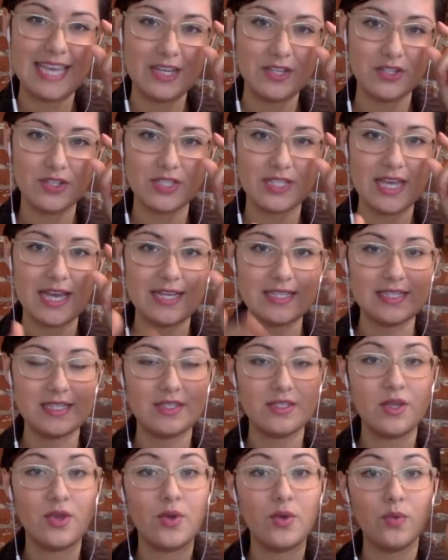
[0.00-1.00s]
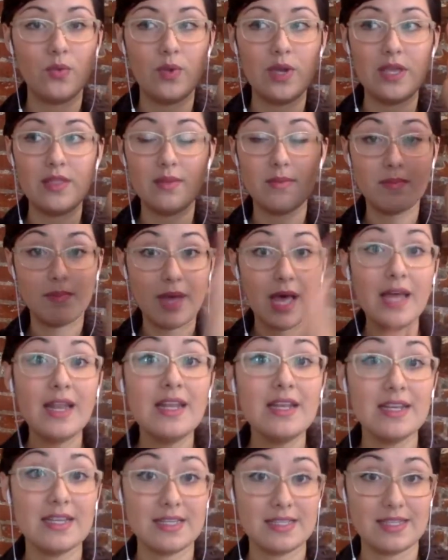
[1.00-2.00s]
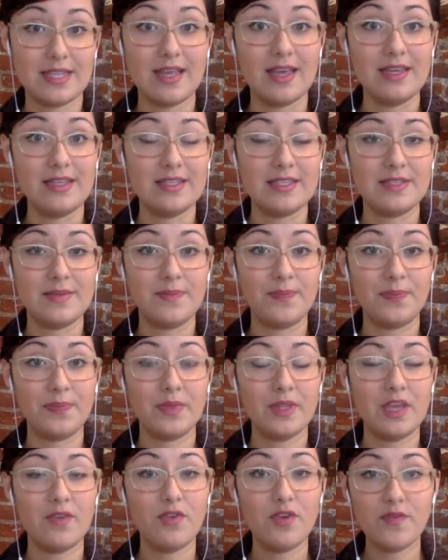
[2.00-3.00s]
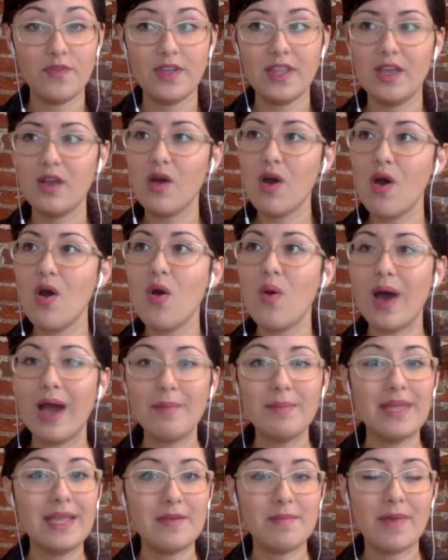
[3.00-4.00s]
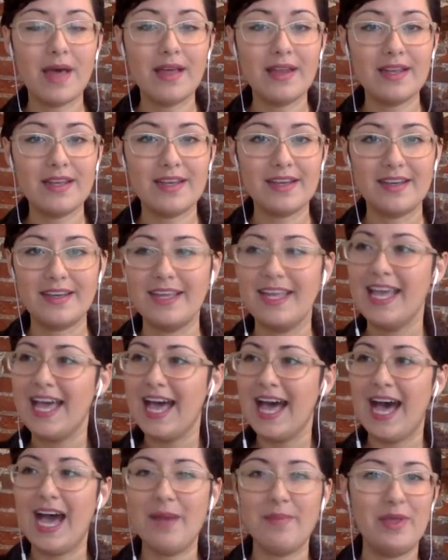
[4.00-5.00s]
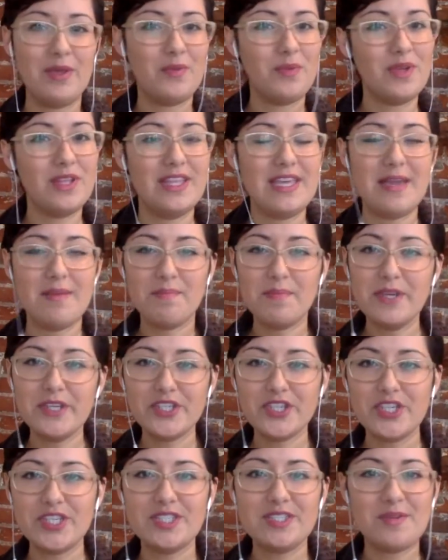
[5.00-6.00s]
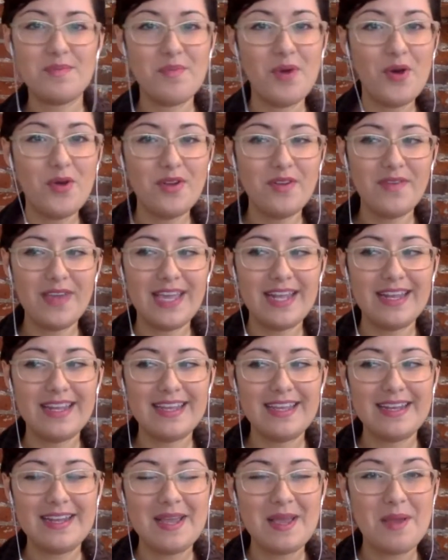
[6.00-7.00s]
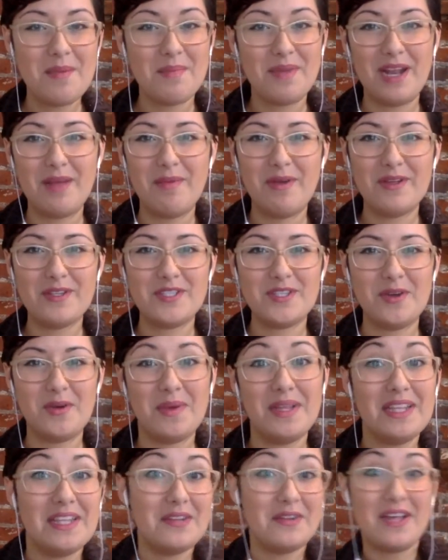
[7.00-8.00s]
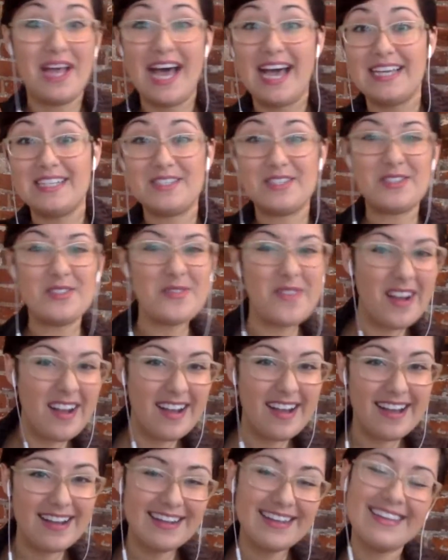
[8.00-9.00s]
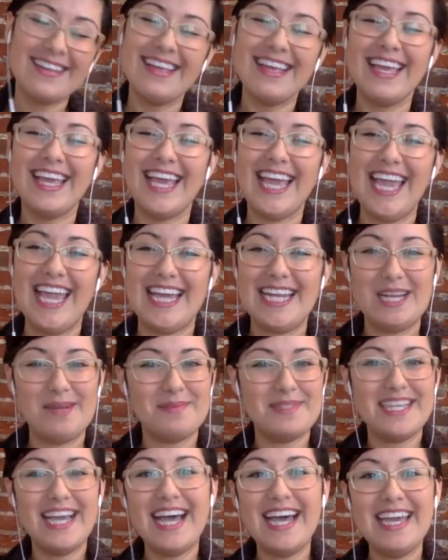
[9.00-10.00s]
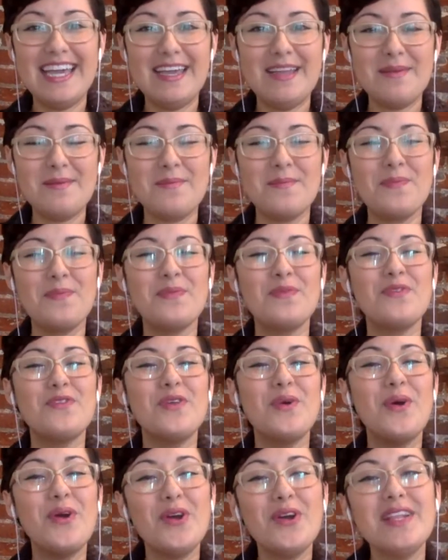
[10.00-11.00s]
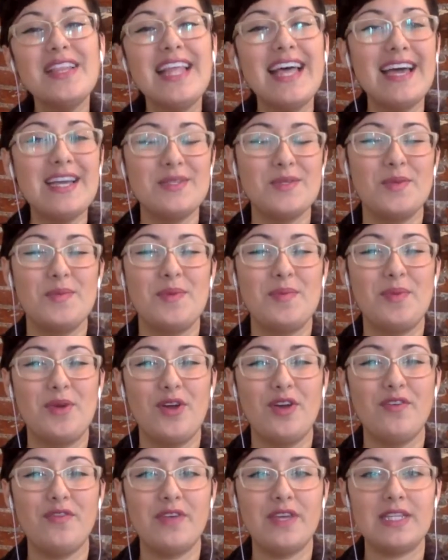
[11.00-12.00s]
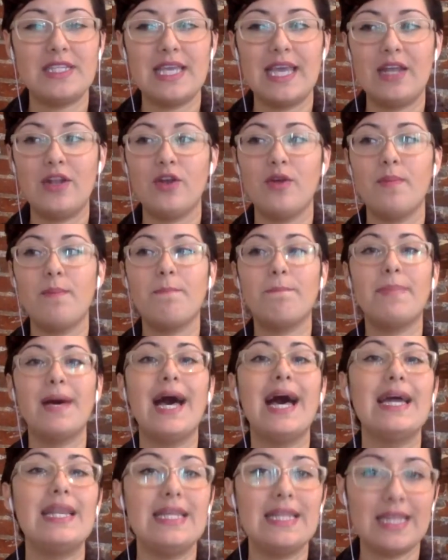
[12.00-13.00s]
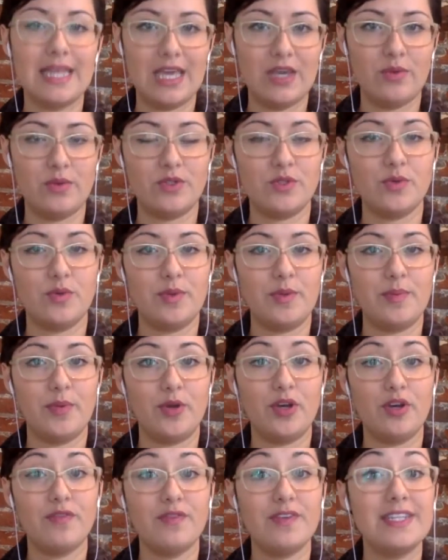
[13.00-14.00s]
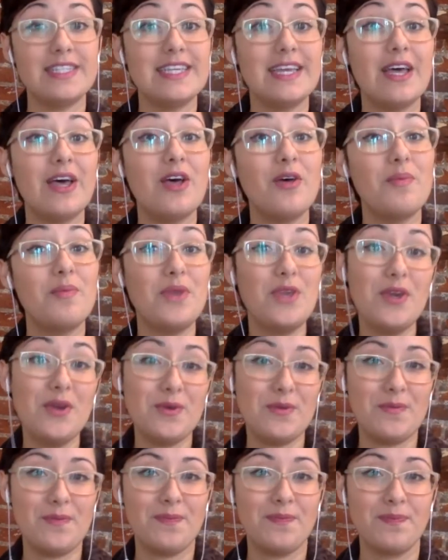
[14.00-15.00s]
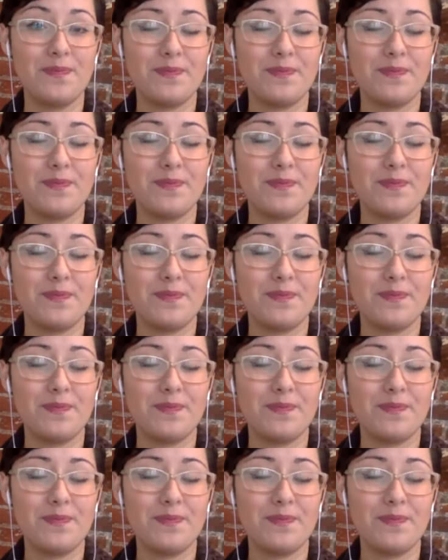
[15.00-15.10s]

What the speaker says: exercises with Monica's lines. If you feel like, oh, I'm like Monica, I'm like really ambitious and motivated, but I'm also a little high strung and uptight. So her lines will be perfect and her body language will be perfect to help you.